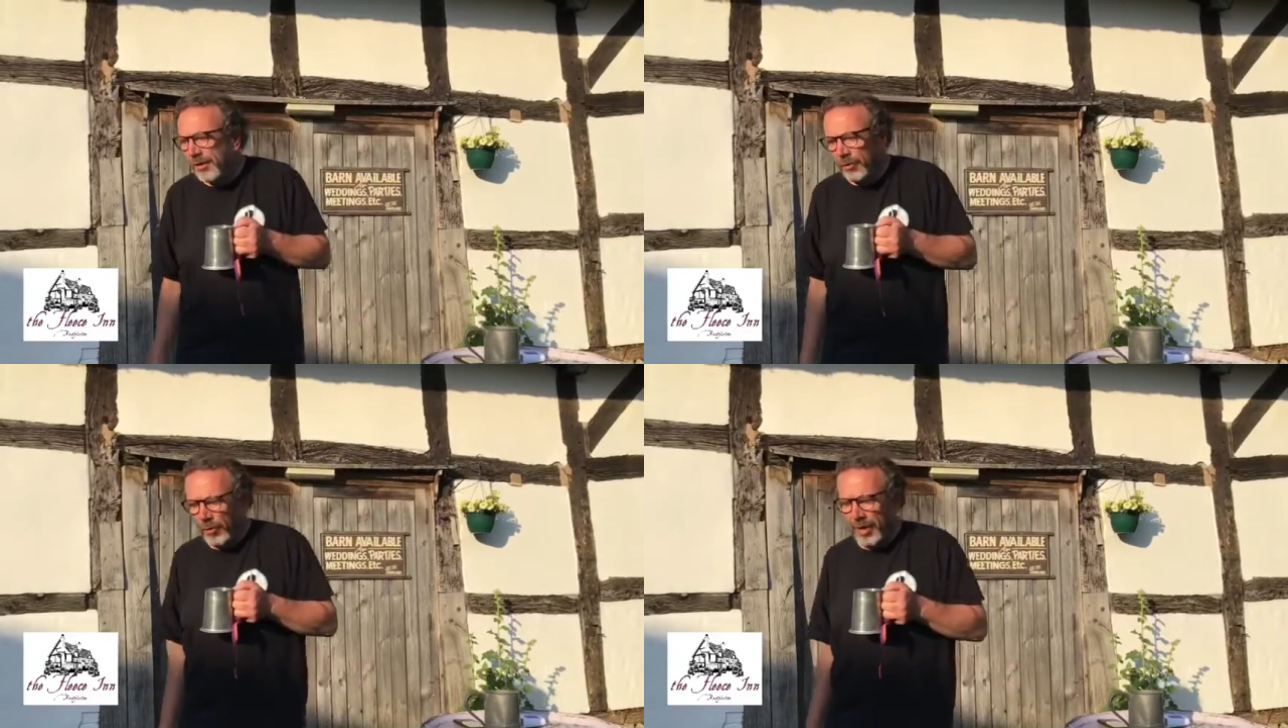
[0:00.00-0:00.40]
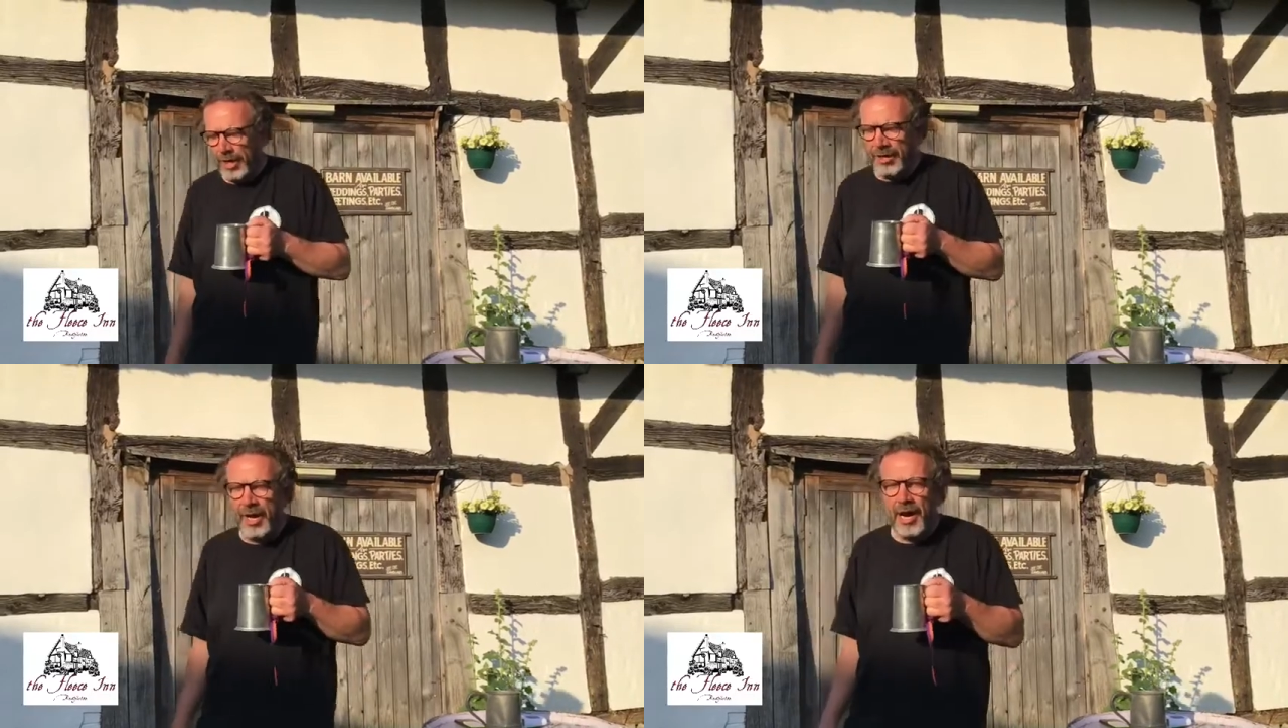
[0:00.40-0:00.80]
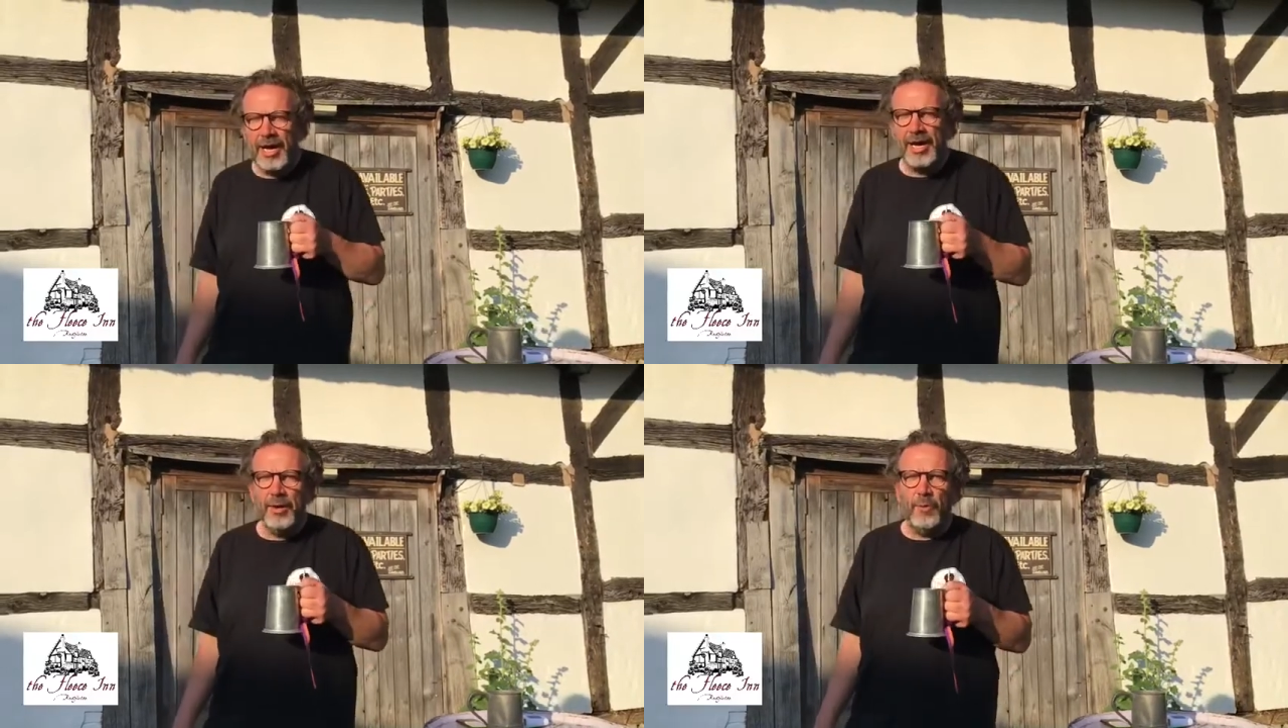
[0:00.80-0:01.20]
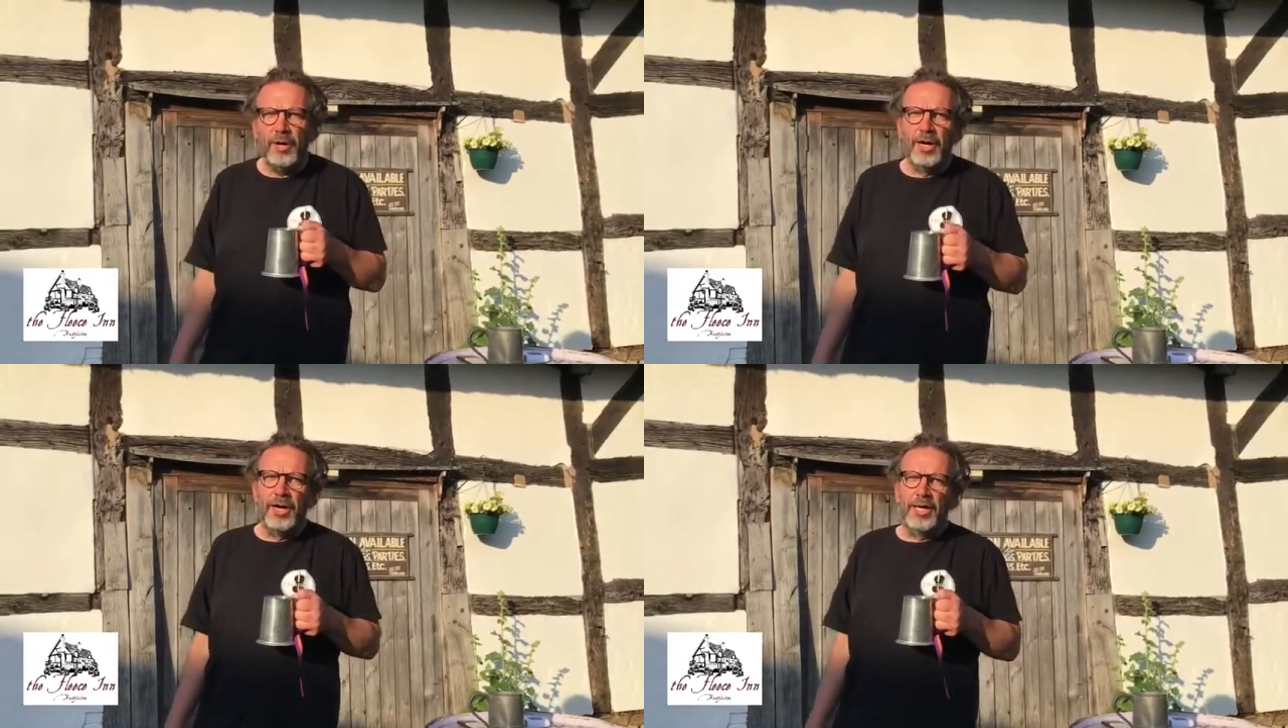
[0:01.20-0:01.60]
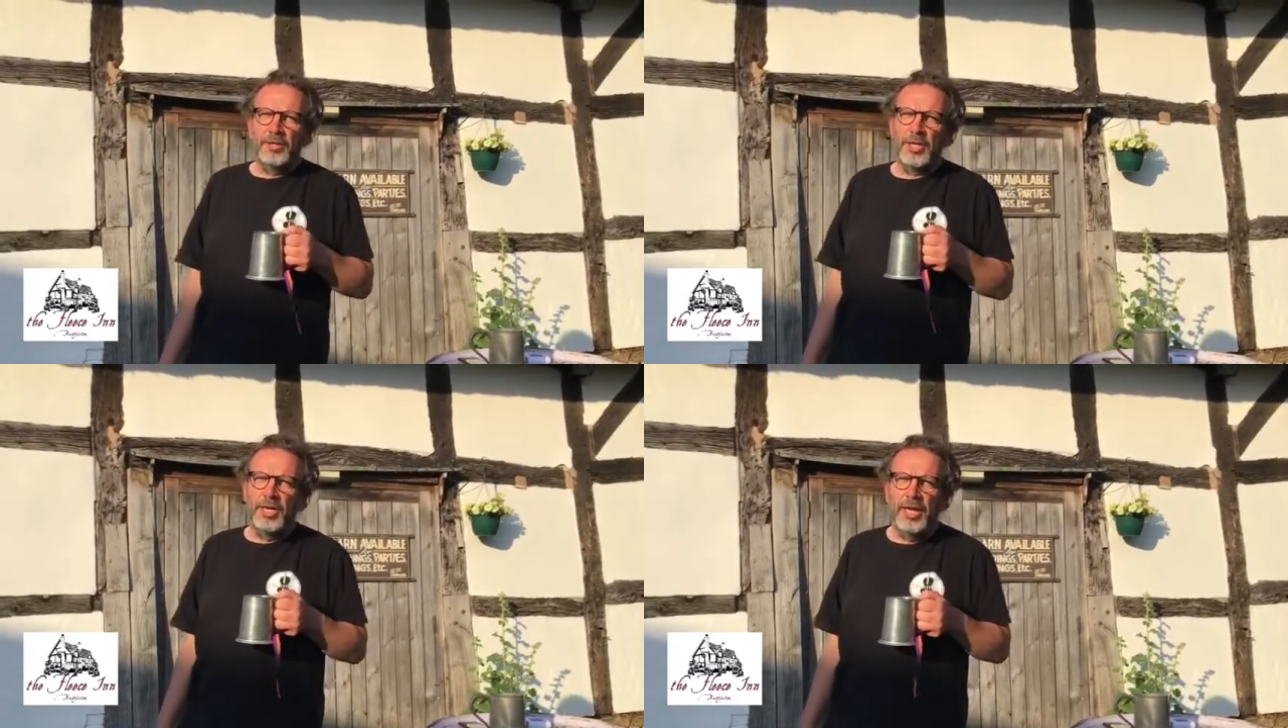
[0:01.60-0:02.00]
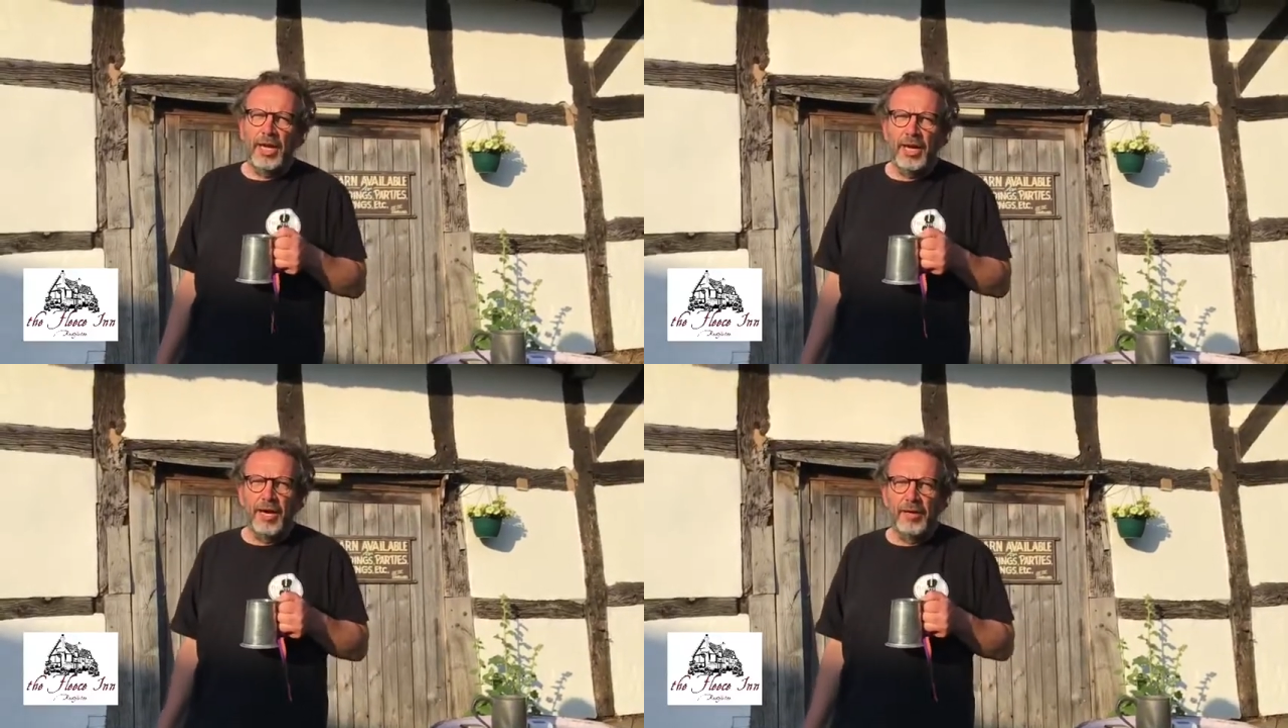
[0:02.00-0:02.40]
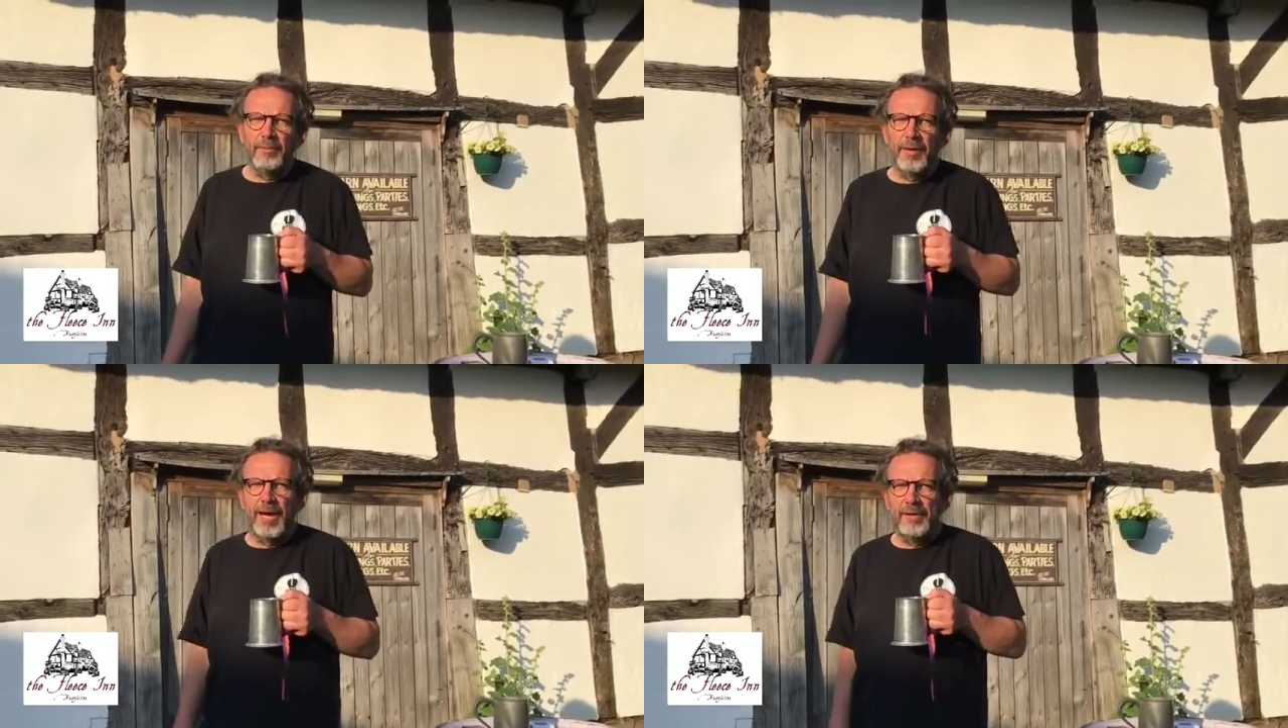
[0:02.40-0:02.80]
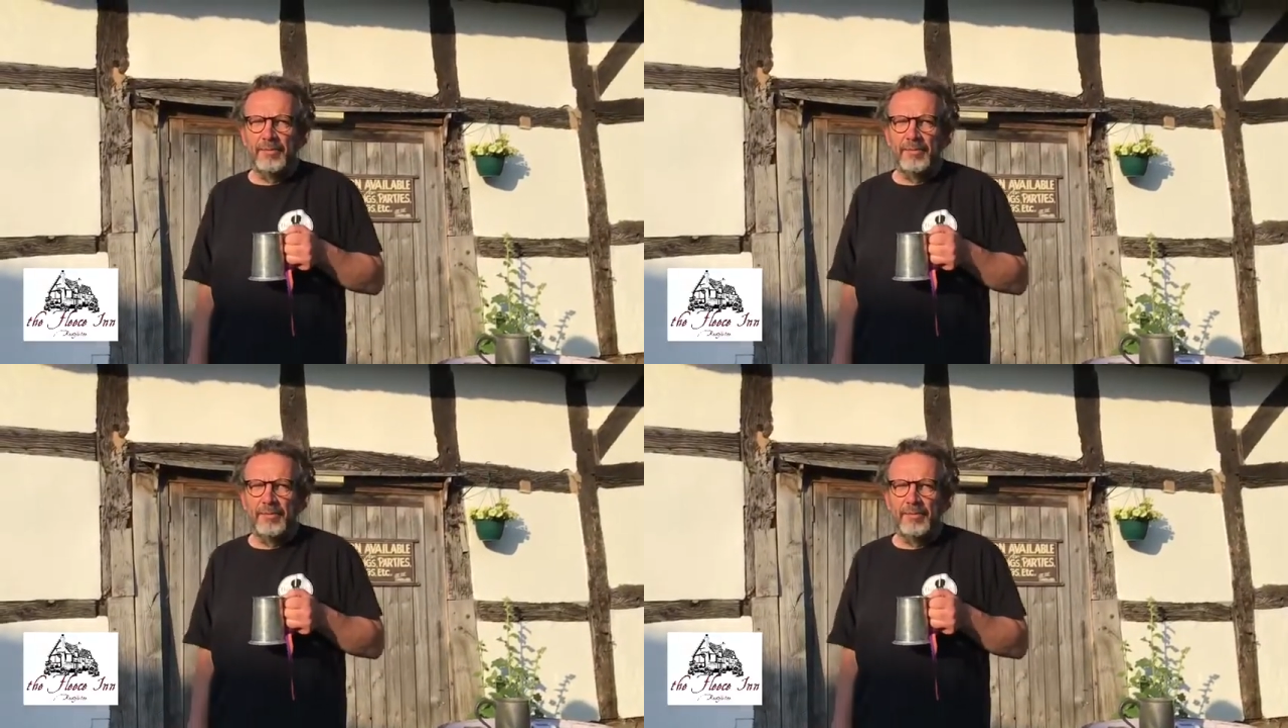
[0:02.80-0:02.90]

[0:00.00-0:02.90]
When I was a young man,